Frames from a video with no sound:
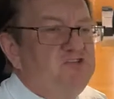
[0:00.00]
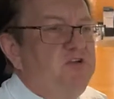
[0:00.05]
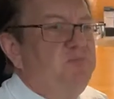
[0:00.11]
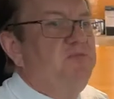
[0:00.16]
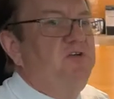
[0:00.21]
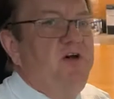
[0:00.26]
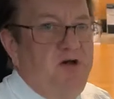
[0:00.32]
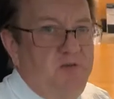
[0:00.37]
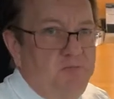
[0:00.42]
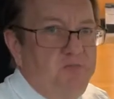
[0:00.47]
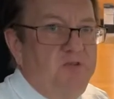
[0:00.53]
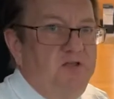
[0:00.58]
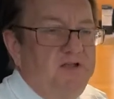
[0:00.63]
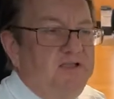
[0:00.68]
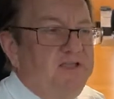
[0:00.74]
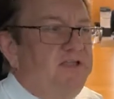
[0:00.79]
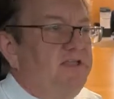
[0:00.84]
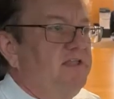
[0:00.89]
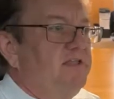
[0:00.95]
trip, they'll
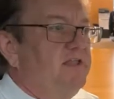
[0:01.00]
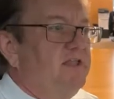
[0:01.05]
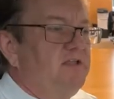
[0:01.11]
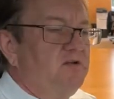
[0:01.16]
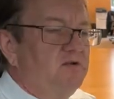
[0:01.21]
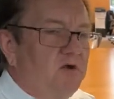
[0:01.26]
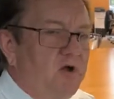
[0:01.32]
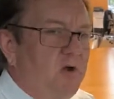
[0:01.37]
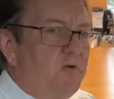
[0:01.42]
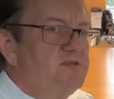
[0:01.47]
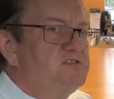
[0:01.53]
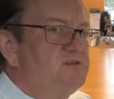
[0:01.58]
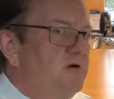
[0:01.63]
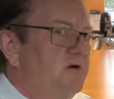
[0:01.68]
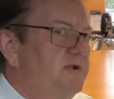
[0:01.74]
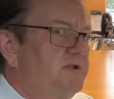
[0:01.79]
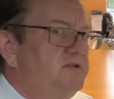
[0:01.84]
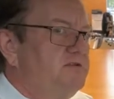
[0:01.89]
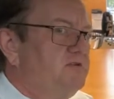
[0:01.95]
unplug it. And then you're always
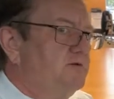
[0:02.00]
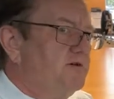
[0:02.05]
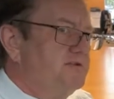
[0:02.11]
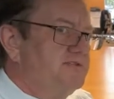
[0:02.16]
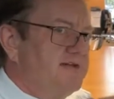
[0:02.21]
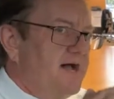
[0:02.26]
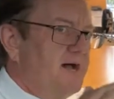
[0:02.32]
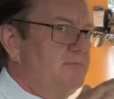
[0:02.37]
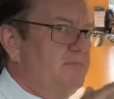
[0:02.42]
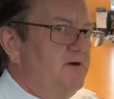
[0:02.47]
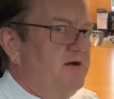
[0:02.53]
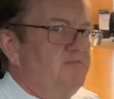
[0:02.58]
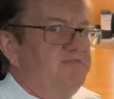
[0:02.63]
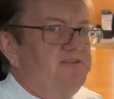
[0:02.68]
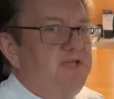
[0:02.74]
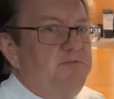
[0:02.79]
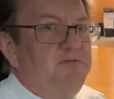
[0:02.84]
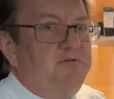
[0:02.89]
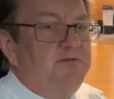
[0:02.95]
going into a
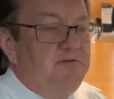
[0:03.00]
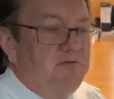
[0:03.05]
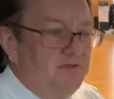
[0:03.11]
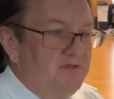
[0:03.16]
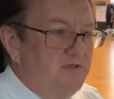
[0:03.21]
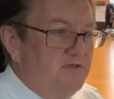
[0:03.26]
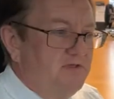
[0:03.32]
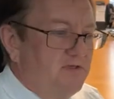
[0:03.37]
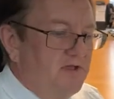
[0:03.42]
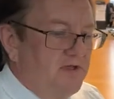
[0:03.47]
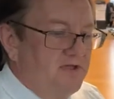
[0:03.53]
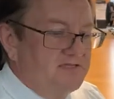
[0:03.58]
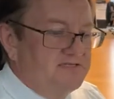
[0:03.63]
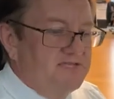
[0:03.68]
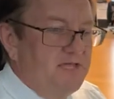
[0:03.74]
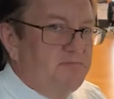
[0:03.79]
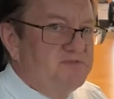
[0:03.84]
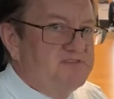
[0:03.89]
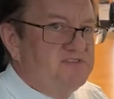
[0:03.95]
top-off type
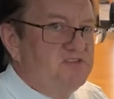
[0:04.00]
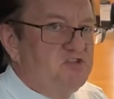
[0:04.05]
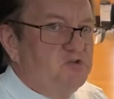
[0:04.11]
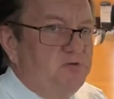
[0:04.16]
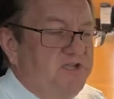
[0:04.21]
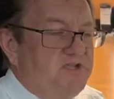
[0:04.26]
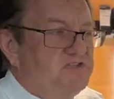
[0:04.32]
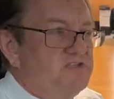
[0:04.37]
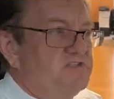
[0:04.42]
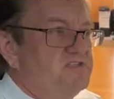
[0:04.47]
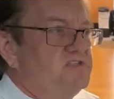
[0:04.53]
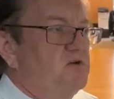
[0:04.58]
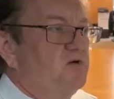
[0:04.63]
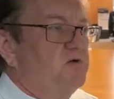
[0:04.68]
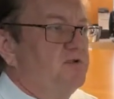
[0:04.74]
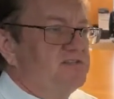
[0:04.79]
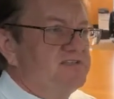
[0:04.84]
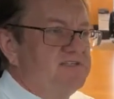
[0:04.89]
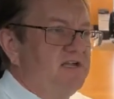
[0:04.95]
of situation.
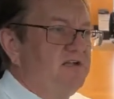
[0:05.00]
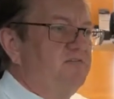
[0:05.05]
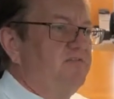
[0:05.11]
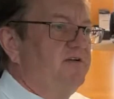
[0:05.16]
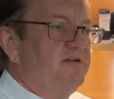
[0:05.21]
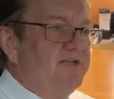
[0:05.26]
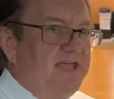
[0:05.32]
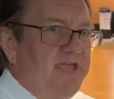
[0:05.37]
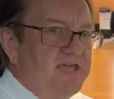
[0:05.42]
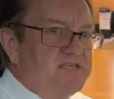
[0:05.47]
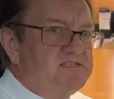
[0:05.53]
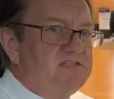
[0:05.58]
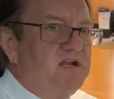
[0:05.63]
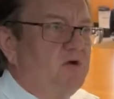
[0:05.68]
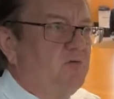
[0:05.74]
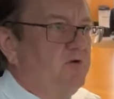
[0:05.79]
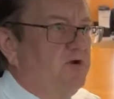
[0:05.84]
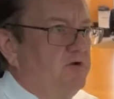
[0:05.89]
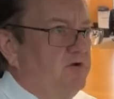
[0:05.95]
So instead of a gas
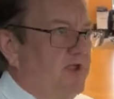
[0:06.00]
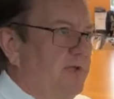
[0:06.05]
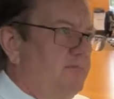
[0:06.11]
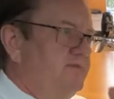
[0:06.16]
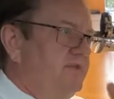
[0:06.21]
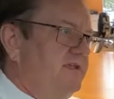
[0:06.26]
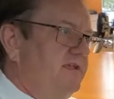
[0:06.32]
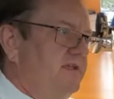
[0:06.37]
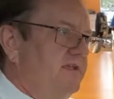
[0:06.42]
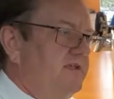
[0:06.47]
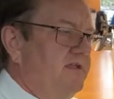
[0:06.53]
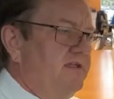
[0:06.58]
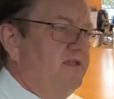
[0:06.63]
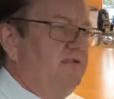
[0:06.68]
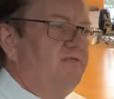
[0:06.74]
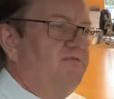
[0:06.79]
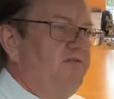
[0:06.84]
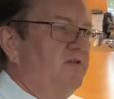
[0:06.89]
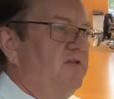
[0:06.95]
car where you're emptying it and
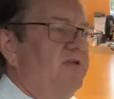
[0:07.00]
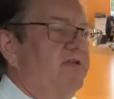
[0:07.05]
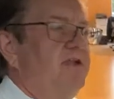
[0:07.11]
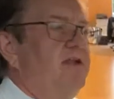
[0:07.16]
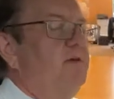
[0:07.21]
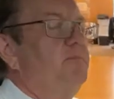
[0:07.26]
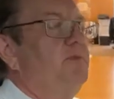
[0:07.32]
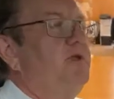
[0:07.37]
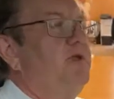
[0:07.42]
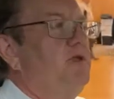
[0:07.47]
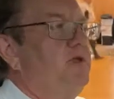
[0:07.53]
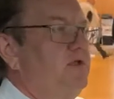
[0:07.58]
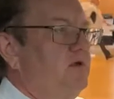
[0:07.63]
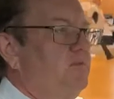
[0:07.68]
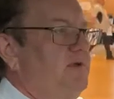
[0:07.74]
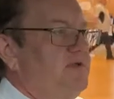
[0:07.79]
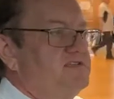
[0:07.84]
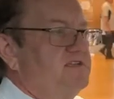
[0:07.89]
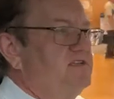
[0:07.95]
then filling it up,
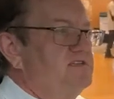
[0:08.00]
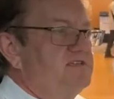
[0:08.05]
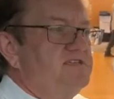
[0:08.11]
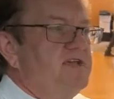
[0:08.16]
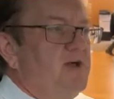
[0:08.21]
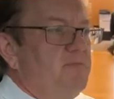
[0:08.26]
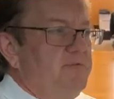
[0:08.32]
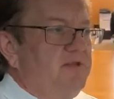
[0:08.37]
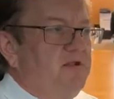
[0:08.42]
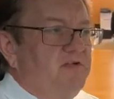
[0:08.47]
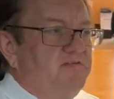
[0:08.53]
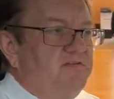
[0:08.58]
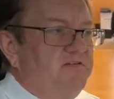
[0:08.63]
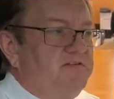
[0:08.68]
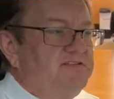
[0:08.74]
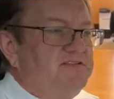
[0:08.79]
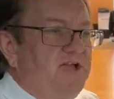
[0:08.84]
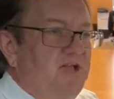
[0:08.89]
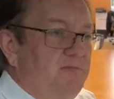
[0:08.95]
you're basically just topping it off
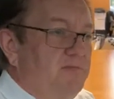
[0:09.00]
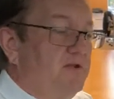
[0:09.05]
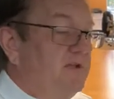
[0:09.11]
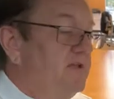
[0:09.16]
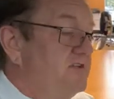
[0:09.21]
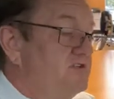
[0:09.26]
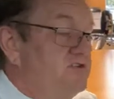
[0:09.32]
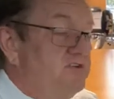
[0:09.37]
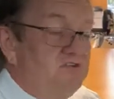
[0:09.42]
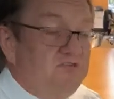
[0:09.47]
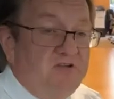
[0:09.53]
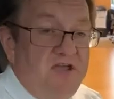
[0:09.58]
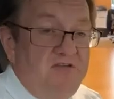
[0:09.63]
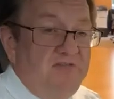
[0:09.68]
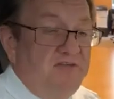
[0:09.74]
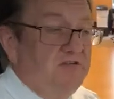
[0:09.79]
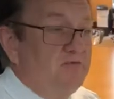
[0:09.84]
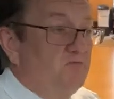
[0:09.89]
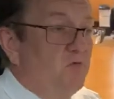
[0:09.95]
every time. And unless you're
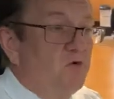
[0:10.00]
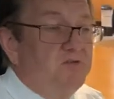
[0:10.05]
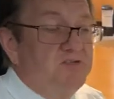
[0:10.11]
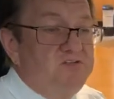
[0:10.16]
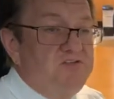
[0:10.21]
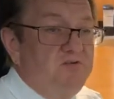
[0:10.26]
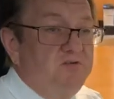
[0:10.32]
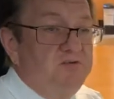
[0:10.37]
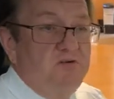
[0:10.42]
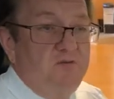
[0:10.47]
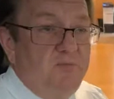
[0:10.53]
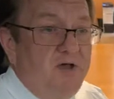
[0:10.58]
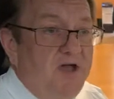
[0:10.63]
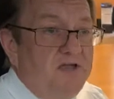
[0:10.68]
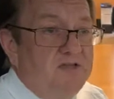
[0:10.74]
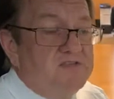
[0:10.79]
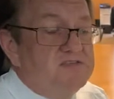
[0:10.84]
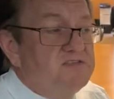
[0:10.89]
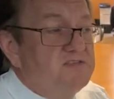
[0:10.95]
driving more than 200
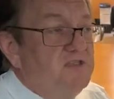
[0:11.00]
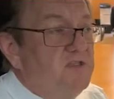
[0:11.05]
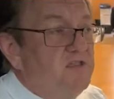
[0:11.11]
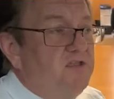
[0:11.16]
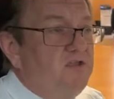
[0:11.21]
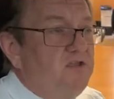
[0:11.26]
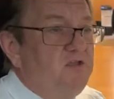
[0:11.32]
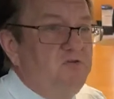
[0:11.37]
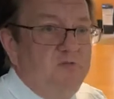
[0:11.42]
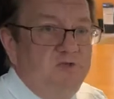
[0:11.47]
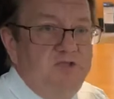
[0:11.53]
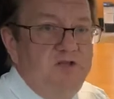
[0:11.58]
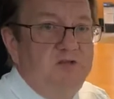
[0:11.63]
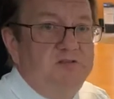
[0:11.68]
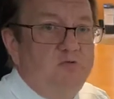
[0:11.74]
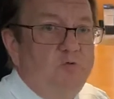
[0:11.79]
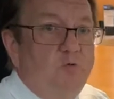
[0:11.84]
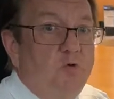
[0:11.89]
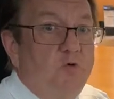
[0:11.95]
miles, you really don't
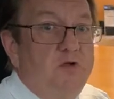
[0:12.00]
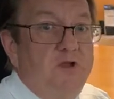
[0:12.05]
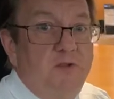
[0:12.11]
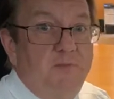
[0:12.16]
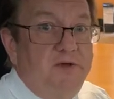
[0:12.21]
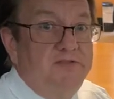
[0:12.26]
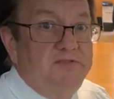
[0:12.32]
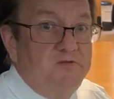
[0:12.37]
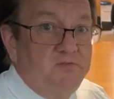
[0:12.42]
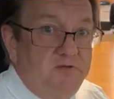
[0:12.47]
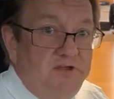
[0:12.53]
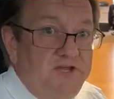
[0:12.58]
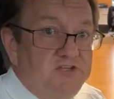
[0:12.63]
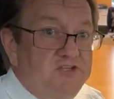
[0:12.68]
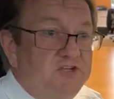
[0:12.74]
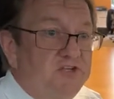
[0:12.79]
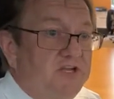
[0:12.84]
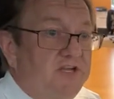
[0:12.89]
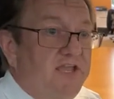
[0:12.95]
have to worry about the range.
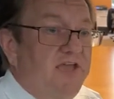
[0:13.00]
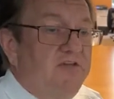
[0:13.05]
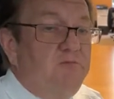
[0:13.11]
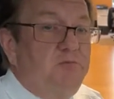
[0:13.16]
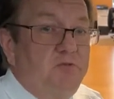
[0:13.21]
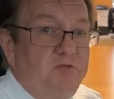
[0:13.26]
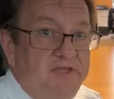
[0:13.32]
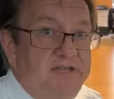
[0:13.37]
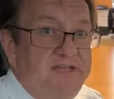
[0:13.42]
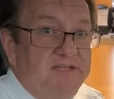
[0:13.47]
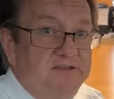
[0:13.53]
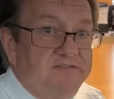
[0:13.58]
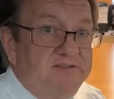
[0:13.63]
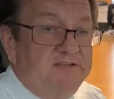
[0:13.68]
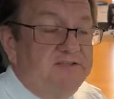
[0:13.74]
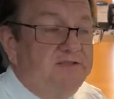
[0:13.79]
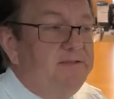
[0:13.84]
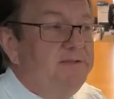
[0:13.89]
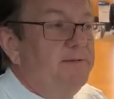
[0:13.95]
You're going to have plenty of
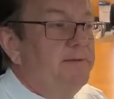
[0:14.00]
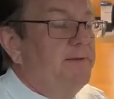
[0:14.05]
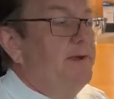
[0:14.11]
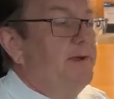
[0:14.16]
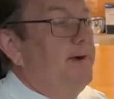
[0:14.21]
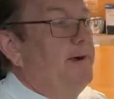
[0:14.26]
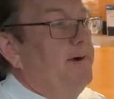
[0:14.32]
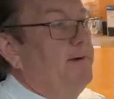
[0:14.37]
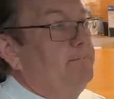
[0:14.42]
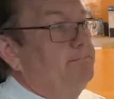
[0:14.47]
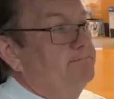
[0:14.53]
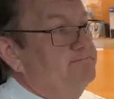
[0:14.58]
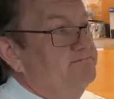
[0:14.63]
it. A